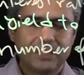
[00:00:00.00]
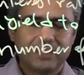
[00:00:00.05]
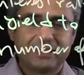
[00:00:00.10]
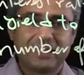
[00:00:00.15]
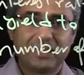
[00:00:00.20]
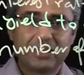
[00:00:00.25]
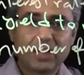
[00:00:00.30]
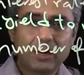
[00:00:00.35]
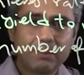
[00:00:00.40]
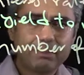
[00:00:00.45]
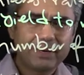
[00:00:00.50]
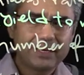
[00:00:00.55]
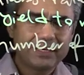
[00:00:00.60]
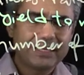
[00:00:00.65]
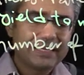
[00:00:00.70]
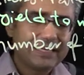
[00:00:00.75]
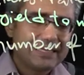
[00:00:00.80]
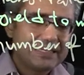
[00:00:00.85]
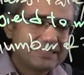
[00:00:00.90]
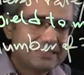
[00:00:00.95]
The
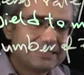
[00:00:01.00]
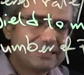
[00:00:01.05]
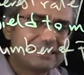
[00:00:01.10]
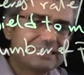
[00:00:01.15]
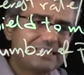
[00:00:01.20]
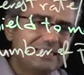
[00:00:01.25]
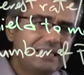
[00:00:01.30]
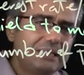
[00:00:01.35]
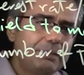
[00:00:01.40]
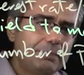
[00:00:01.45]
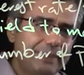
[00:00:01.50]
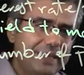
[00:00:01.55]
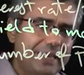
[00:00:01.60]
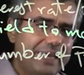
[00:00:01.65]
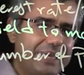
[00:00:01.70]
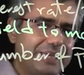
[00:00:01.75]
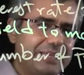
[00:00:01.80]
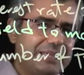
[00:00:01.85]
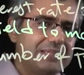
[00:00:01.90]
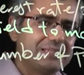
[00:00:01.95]
company is still
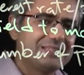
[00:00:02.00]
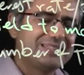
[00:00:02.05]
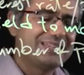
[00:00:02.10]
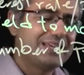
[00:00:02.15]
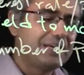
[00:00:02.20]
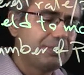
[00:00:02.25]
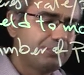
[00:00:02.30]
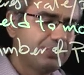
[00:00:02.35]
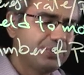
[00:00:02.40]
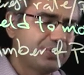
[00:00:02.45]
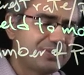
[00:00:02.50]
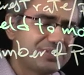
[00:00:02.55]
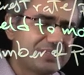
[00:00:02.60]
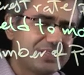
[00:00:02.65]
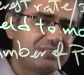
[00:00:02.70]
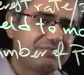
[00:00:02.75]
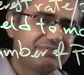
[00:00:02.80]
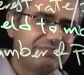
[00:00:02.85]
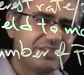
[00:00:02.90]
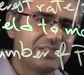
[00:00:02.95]
paying
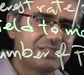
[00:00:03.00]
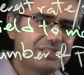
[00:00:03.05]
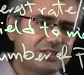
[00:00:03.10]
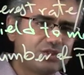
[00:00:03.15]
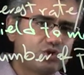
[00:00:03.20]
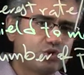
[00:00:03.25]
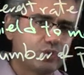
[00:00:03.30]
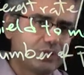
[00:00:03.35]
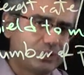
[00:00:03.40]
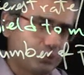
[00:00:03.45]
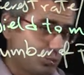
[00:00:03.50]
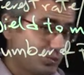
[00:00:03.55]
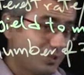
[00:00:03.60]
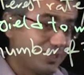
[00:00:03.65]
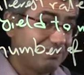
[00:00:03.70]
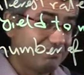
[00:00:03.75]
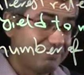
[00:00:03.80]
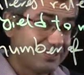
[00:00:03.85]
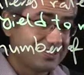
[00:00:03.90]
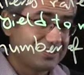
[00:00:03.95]
10% fixed interest to the
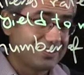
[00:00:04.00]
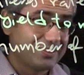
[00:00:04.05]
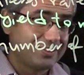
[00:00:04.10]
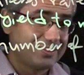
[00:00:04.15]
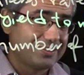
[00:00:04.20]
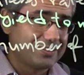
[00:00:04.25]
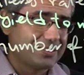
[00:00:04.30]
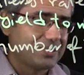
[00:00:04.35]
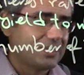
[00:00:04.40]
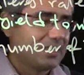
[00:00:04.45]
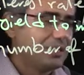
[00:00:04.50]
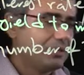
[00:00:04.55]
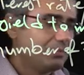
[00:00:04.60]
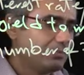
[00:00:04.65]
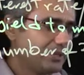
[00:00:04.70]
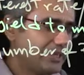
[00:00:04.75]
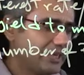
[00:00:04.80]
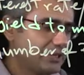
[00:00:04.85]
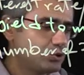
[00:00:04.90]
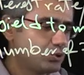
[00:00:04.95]
investors,
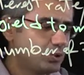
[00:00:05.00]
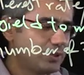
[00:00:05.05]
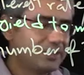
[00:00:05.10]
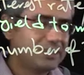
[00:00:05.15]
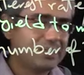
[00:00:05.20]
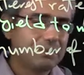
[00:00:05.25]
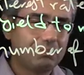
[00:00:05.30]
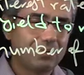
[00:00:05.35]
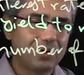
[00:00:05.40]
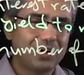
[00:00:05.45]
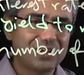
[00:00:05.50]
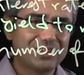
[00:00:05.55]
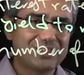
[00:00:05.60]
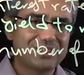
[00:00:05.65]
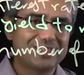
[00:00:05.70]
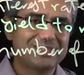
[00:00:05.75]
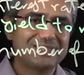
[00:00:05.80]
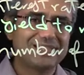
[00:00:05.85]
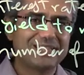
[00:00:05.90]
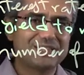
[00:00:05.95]
but actually in the
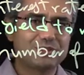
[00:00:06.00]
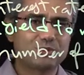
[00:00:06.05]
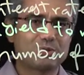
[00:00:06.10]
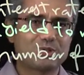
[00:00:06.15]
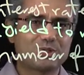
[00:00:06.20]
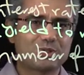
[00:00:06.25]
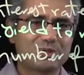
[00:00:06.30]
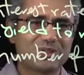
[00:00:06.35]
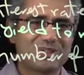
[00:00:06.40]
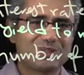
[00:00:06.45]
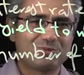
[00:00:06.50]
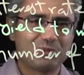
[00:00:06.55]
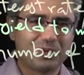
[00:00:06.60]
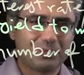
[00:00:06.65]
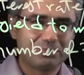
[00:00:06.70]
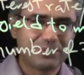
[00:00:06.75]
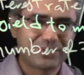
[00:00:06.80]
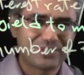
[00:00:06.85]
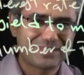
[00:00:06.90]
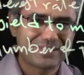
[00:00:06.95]
market, the interest rate is
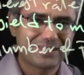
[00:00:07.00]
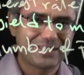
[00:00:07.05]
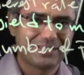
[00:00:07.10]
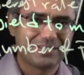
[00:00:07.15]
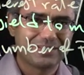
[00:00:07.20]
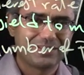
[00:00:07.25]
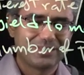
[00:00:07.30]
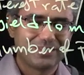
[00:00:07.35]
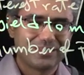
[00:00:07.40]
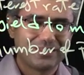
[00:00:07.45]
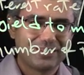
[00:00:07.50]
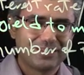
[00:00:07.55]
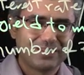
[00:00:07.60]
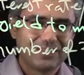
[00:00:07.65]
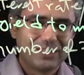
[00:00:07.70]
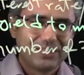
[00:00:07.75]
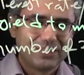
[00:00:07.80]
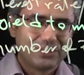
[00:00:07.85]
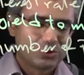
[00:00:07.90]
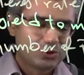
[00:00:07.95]
1%.
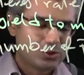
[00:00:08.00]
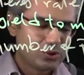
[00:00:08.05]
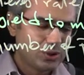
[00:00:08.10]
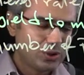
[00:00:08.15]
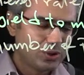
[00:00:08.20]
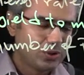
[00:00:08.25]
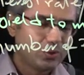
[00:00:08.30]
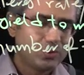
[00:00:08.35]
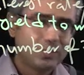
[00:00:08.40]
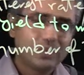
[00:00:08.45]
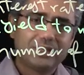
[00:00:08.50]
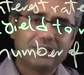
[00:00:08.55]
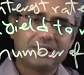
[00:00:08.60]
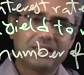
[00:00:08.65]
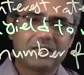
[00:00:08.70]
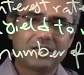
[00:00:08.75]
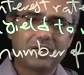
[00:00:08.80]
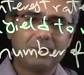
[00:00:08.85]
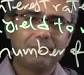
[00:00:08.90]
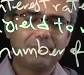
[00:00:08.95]
So
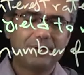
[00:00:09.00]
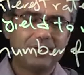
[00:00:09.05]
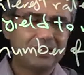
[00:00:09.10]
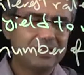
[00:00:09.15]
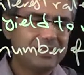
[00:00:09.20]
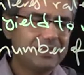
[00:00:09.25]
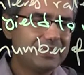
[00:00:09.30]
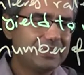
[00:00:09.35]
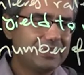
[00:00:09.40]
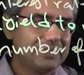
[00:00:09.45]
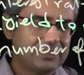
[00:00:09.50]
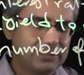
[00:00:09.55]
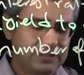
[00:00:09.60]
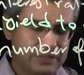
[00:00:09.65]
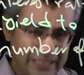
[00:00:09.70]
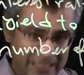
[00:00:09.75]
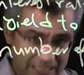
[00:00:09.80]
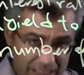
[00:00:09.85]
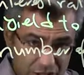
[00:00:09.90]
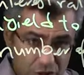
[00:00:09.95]
the company,
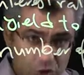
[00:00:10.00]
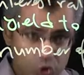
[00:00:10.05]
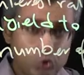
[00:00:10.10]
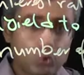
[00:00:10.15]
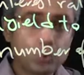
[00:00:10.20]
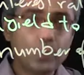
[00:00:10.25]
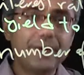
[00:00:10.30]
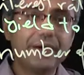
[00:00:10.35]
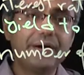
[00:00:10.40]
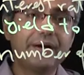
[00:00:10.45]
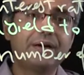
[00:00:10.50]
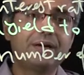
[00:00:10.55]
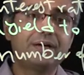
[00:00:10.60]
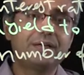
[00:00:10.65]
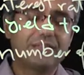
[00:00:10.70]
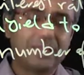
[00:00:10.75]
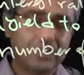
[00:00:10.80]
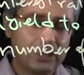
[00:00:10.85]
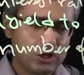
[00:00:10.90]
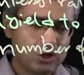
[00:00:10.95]
the
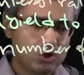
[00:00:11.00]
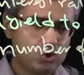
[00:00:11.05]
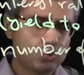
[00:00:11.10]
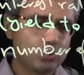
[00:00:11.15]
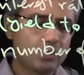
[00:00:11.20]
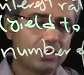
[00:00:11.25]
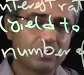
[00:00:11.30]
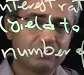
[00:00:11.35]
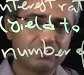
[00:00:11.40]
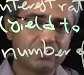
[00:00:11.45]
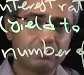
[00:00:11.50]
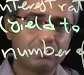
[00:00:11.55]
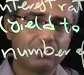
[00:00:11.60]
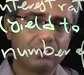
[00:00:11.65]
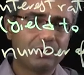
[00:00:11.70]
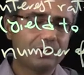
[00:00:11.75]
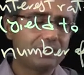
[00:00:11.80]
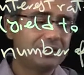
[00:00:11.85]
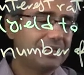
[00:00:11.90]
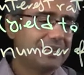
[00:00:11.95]
issuer of the
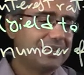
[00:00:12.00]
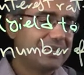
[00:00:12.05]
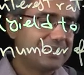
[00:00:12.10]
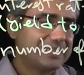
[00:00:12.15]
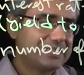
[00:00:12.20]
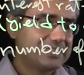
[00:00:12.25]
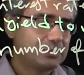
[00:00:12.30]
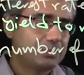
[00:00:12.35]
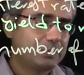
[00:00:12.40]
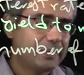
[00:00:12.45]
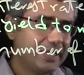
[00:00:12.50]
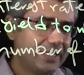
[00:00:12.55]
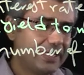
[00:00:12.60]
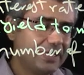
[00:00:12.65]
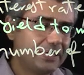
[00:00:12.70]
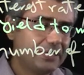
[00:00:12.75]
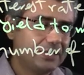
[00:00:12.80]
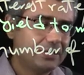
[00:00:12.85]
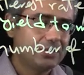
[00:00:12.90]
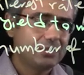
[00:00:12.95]
bond is
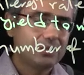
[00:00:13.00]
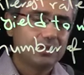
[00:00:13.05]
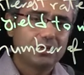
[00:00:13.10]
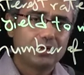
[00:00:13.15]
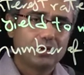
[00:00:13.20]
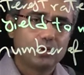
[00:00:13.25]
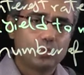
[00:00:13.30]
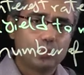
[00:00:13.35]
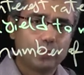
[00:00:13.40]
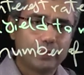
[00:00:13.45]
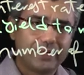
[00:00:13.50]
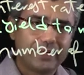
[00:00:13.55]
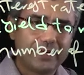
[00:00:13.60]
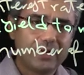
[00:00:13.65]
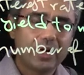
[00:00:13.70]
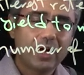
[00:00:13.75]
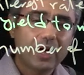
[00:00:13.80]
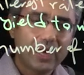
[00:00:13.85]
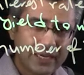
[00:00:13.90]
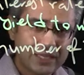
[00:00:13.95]
paying very
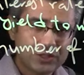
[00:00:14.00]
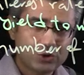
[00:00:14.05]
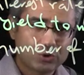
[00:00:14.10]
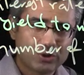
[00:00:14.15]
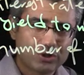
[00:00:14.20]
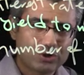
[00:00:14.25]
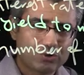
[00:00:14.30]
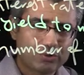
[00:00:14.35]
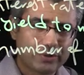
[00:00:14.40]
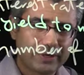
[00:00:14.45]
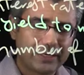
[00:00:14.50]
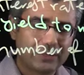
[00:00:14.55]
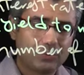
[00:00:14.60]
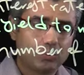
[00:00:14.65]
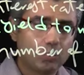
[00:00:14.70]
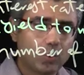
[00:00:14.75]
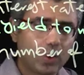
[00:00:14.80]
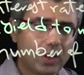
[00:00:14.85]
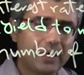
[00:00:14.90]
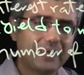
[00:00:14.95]
high interest rate,
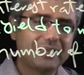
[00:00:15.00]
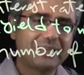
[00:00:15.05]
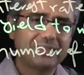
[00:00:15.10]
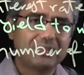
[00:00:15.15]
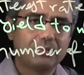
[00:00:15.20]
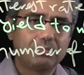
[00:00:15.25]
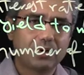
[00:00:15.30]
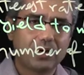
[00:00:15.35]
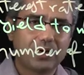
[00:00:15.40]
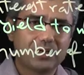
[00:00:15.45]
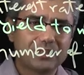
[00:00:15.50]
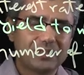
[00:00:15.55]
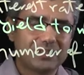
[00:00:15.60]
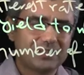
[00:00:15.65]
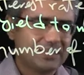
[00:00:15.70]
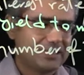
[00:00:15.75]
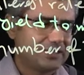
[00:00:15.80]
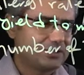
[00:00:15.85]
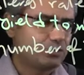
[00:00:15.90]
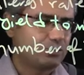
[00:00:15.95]
while in the market,
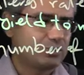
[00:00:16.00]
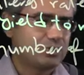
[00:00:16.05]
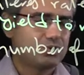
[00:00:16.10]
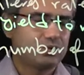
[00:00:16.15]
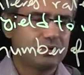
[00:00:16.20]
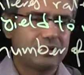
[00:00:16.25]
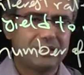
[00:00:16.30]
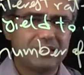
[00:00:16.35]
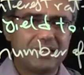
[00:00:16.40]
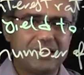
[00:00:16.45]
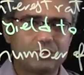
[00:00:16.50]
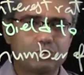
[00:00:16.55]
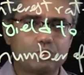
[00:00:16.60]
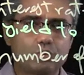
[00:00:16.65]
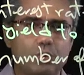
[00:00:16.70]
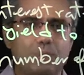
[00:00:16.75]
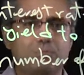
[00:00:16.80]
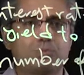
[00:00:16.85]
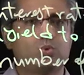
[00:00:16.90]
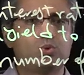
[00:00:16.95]
the interest rate has
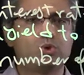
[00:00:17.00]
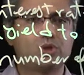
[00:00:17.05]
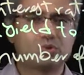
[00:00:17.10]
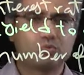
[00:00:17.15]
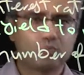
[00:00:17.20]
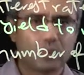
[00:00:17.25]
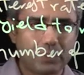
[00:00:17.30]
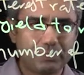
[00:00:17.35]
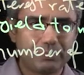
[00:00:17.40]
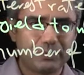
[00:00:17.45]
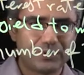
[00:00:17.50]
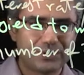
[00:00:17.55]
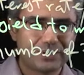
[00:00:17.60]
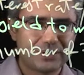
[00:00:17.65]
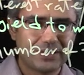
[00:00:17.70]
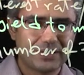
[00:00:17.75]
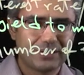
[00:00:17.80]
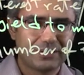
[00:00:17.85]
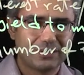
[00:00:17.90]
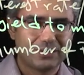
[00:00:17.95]
dropped to just
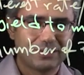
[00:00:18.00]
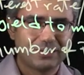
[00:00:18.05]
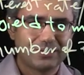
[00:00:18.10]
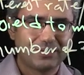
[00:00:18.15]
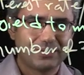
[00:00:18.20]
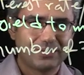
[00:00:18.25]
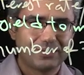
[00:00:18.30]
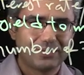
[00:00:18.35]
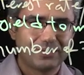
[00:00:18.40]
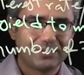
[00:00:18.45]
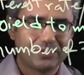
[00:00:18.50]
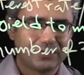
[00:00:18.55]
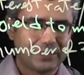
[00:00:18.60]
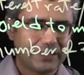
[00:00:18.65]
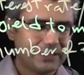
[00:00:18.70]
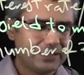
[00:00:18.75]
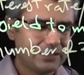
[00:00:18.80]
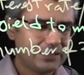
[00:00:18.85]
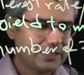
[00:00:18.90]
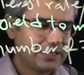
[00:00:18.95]
1%,
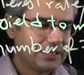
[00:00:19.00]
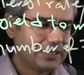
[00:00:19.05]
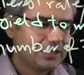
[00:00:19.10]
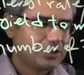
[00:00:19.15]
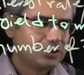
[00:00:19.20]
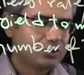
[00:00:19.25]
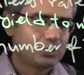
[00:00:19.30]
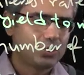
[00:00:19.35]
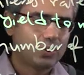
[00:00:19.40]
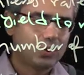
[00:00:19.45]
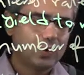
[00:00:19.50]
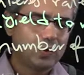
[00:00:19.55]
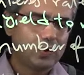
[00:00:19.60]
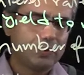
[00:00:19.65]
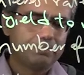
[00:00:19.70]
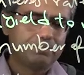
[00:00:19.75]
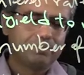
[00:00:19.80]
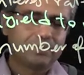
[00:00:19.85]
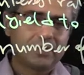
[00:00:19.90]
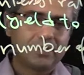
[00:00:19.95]
right?
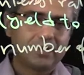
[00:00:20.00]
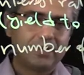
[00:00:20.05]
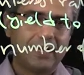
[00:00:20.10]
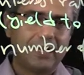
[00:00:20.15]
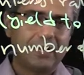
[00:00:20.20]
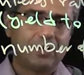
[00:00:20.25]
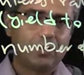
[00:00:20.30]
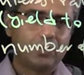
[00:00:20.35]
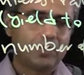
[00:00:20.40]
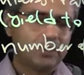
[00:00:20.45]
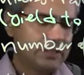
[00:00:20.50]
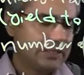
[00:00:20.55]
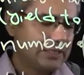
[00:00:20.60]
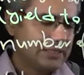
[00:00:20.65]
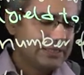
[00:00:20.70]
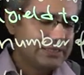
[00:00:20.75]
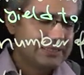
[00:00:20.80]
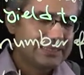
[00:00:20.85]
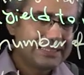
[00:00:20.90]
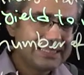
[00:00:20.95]
So now,
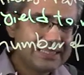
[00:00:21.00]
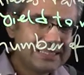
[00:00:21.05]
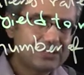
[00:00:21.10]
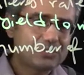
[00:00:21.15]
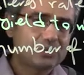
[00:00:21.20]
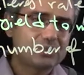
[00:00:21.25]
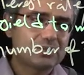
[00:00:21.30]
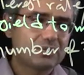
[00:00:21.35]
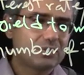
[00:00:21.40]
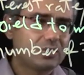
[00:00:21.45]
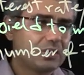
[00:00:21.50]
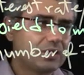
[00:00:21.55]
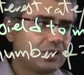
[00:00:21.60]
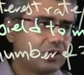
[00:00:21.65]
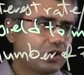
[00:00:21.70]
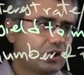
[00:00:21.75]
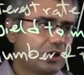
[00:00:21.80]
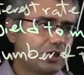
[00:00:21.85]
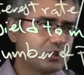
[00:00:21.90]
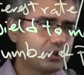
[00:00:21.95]
this
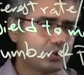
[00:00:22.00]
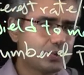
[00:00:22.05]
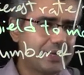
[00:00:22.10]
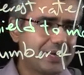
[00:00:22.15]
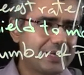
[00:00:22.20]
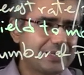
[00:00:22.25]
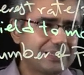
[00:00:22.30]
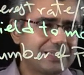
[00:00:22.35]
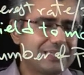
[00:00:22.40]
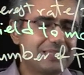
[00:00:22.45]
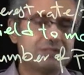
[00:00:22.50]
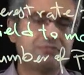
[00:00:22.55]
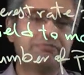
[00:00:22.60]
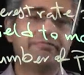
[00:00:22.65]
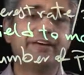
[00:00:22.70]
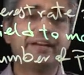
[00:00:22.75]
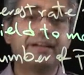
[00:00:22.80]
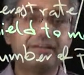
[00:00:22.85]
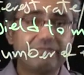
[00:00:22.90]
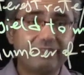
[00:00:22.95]
contract is
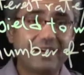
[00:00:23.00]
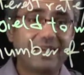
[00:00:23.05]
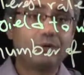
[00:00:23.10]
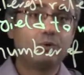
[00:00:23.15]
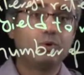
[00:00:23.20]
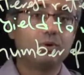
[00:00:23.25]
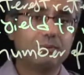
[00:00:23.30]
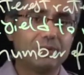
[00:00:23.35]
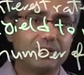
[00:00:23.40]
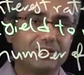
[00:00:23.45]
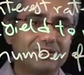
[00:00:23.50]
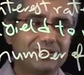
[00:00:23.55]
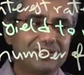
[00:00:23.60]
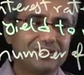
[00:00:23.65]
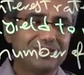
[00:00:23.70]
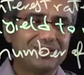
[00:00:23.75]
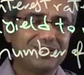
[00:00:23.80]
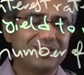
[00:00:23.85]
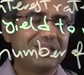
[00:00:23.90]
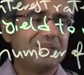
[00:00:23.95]
very valuable
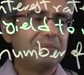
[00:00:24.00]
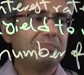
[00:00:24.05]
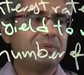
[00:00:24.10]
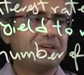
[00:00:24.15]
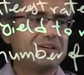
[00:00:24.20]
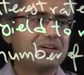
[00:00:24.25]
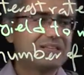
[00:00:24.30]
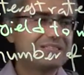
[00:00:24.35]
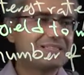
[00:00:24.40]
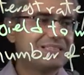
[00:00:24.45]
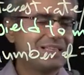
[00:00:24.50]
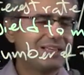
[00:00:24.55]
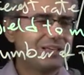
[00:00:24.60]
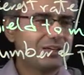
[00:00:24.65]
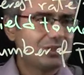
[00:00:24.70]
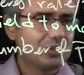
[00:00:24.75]
because